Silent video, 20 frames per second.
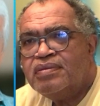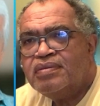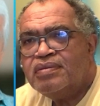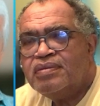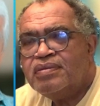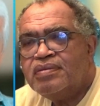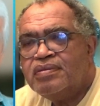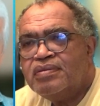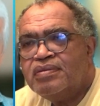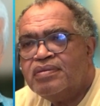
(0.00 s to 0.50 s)

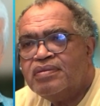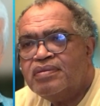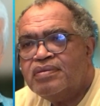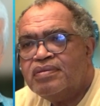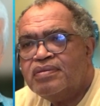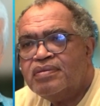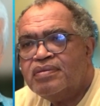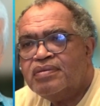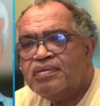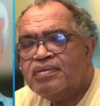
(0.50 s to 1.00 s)

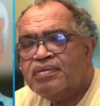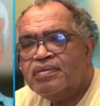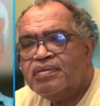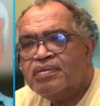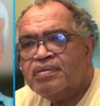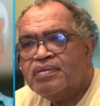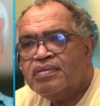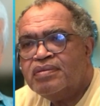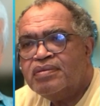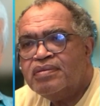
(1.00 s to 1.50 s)

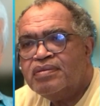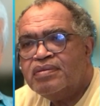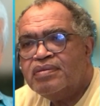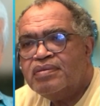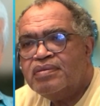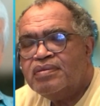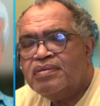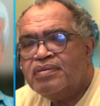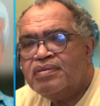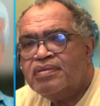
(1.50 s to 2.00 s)

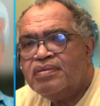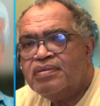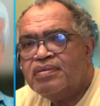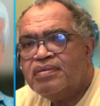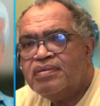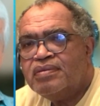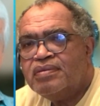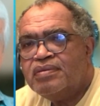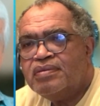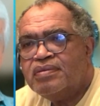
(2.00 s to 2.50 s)

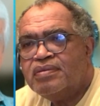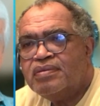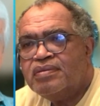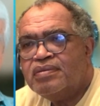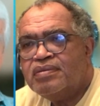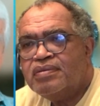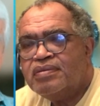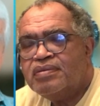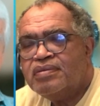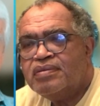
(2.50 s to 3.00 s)

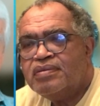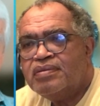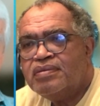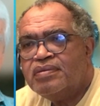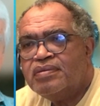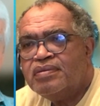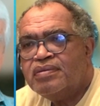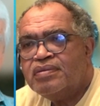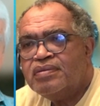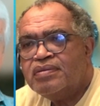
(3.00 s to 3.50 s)

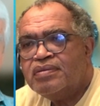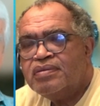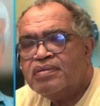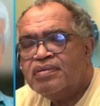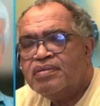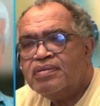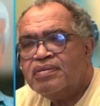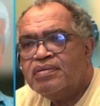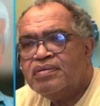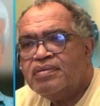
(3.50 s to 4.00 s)

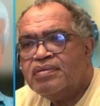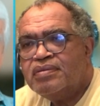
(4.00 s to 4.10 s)
(not speaking)